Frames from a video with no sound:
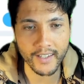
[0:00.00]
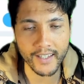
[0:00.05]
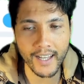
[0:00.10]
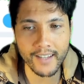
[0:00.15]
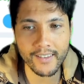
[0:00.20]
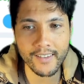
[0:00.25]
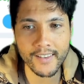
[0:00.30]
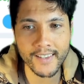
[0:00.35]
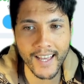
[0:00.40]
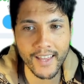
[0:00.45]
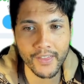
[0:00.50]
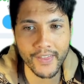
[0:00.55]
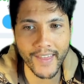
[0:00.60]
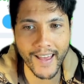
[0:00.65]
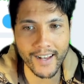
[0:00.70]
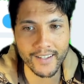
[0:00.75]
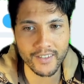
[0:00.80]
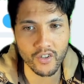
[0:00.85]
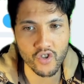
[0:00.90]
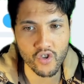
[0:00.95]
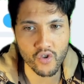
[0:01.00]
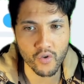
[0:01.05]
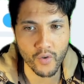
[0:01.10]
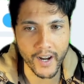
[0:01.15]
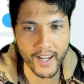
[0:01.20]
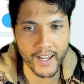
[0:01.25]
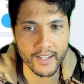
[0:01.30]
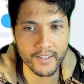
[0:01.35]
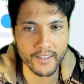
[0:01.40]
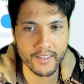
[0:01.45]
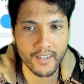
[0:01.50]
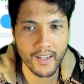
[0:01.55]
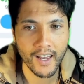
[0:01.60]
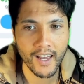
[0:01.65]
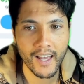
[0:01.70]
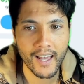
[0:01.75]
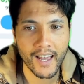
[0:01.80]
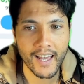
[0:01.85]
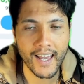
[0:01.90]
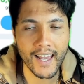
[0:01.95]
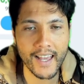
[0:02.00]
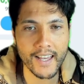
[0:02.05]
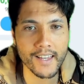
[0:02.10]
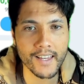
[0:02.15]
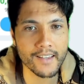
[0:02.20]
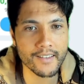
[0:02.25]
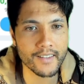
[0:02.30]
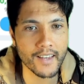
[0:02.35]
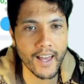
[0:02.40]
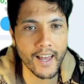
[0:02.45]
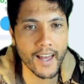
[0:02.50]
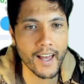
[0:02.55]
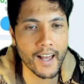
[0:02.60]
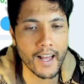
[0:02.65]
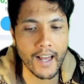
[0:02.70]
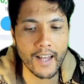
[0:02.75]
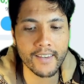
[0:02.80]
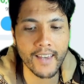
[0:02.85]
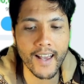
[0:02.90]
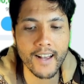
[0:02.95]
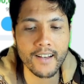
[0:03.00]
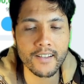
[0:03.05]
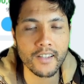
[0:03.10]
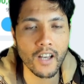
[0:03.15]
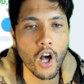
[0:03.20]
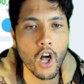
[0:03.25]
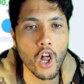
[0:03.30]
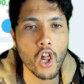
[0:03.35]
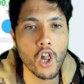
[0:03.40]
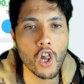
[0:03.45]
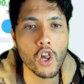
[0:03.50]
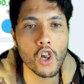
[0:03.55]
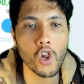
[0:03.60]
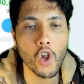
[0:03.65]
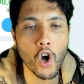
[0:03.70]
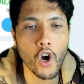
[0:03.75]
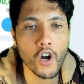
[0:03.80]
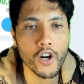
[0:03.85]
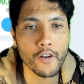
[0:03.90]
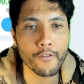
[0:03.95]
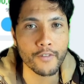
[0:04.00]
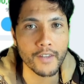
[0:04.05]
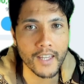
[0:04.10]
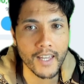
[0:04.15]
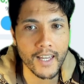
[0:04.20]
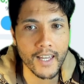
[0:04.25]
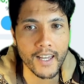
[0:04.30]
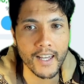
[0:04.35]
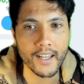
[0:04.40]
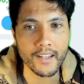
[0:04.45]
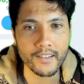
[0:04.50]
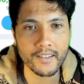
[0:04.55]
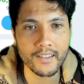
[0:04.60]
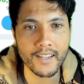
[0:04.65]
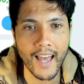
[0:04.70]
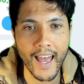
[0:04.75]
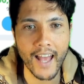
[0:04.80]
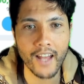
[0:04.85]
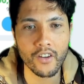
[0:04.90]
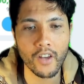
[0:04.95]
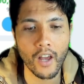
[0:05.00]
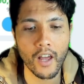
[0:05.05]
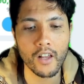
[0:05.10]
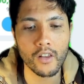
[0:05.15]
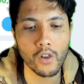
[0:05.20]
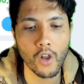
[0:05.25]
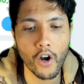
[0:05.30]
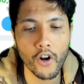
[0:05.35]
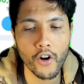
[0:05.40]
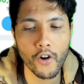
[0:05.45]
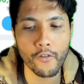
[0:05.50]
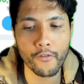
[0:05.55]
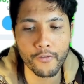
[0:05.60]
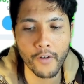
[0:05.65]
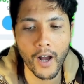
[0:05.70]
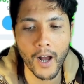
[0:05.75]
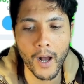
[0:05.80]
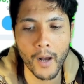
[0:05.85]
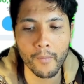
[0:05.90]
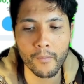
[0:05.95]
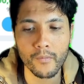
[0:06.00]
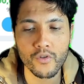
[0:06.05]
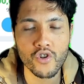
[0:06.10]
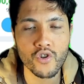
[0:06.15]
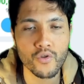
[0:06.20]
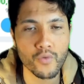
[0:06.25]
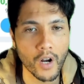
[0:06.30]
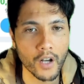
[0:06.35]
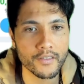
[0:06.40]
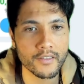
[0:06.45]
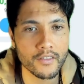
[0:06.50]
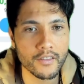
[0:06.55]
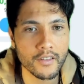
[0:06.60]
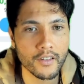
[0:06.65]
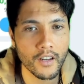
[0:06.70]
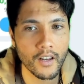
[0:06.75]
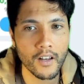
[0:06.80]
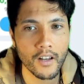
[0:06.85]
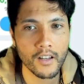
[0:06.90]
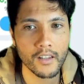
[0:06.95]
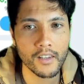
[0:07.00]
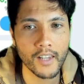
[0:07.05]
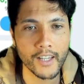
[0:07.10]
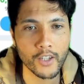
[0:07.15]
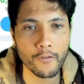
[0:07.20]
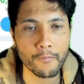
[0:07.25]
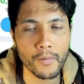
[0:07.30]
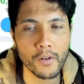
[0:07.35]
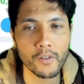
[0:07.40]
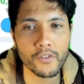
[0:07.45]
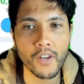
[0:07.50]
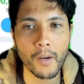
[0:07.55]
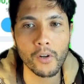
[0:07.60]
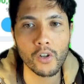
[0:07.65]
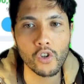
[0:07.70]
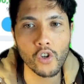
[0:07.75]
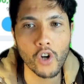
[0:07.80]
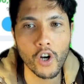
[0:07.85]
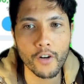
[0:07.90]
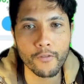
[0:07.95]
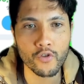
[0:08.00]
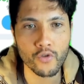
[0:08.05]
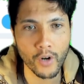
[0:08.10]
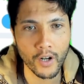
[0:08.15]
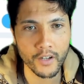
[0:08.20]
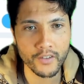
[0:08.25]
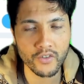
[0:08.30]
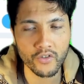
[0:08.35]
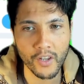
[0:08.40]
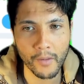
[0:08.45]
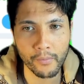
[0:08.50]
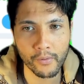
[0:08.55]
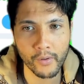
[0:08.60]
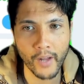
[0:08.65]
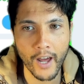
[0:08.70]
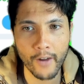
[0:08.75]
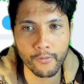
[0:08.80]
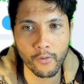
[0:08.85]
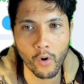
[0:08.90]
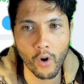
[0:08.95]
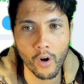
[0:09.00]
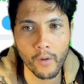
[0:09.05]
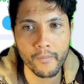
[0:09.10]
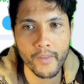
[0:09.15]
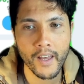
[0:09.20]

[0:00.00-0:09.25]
To get to 10,000 trades, it takes a lot of years and a lot of trust. Like, you've built up a lot of trust on the platform.